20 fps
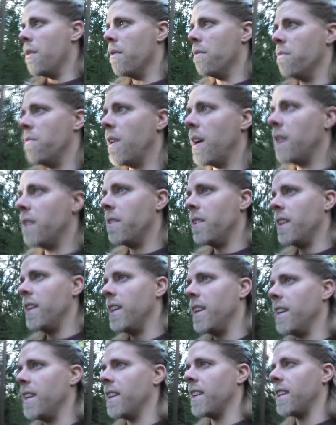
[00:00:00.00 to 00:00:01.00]

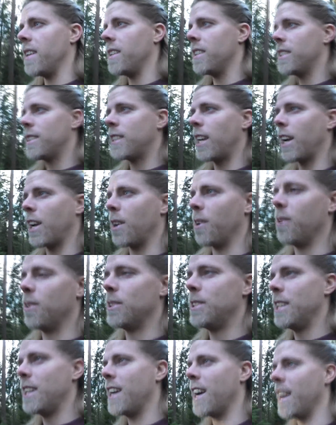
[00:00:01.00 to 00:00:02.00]
very
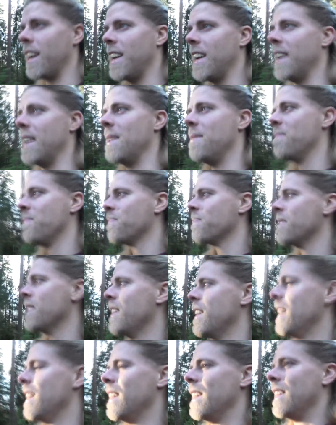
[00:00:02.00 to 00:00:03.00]
psychologically
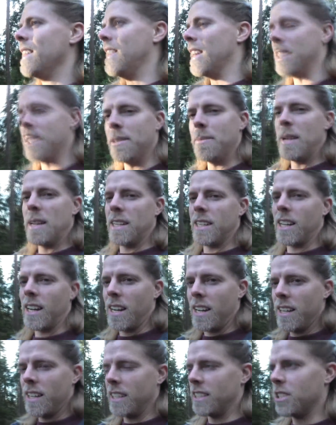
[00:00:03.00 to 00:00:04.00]

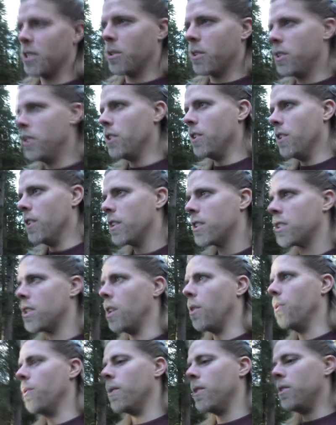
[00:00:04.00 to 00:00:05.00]
detrimental, it's not good.
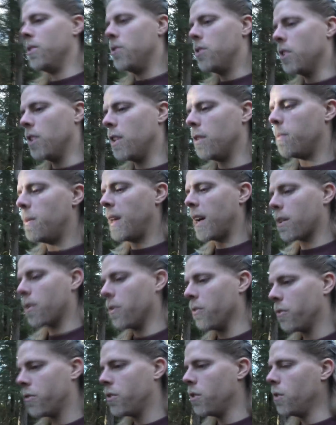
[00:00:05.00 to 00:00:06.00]
So you shouldn't be a
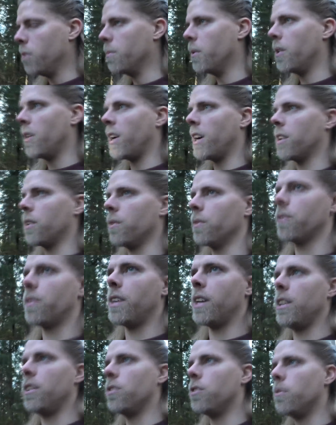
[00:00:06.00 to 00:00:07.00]
consumer. I don't
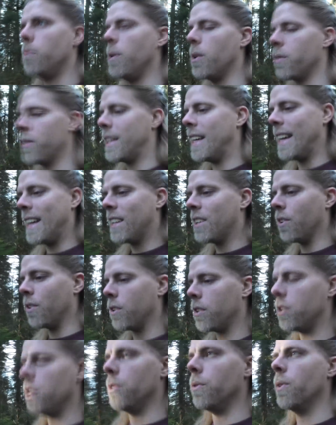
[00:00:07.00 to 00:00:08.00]
think you should be on
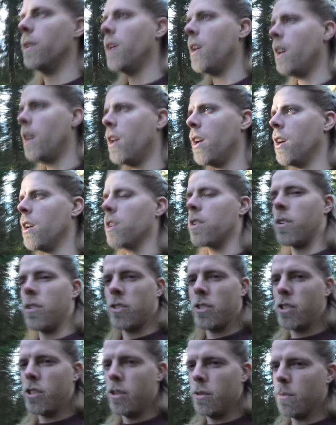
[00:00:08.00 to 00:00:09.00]
TikTok to
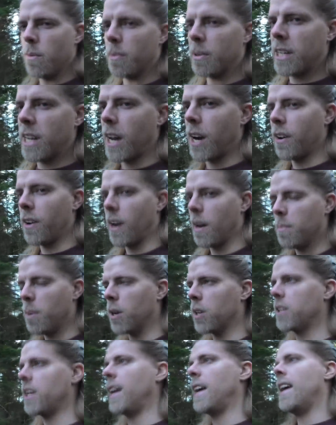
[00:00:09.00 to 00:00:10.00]
consume material,
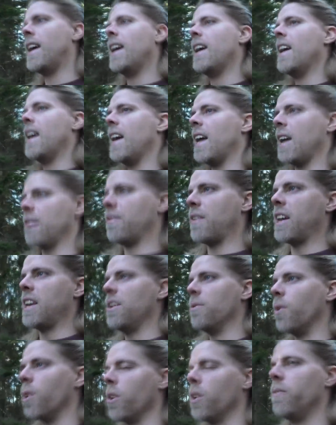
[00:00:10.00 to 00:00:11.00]
but if
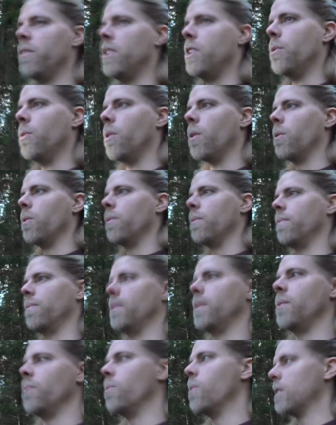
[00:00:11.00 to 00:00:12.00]
any one of you
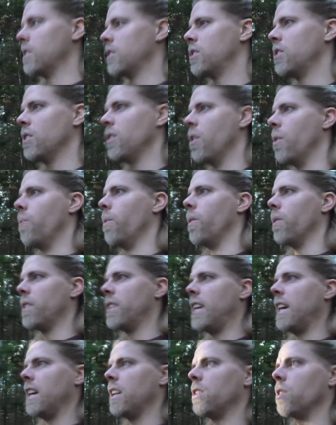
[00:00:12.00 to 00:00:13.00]
wants to go on
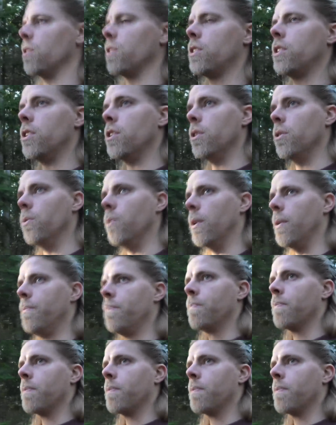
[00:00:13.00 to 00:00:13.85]
TikTok to